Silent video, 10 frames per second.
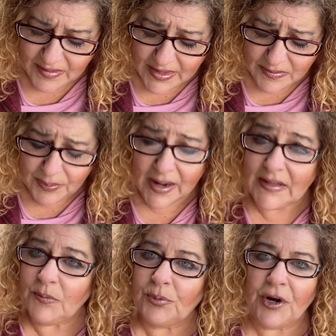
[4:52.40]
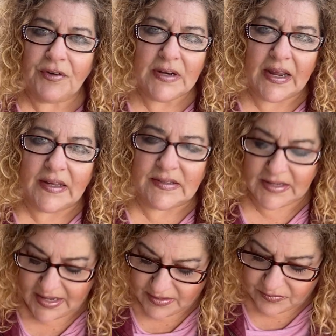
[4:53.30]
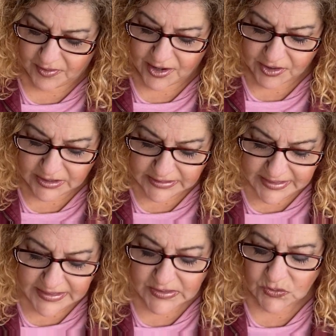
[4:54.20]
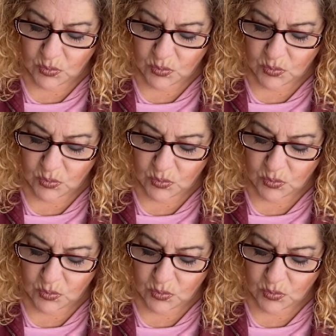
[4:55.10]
back in the prairie days, again, fire cleans,